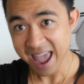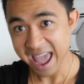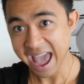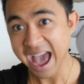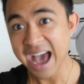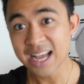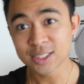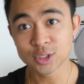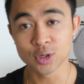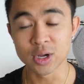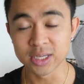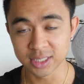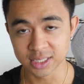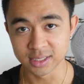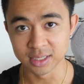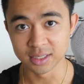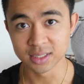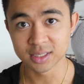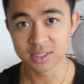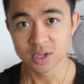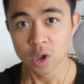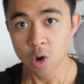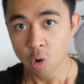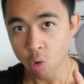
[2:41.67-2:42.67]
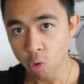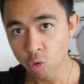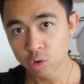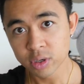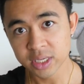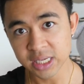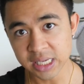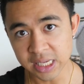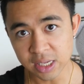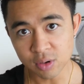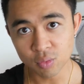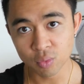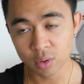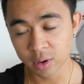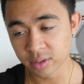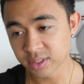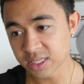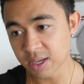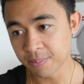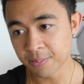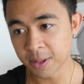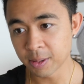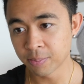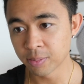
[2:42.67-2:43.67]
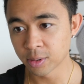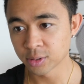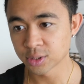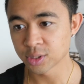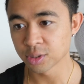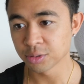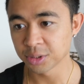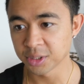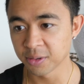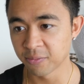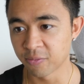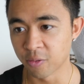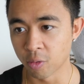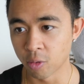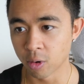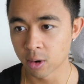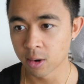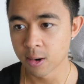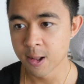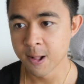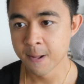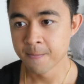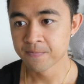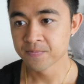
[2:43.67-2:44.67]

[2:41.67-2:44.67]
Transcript: addresses or keywords that people are searching for,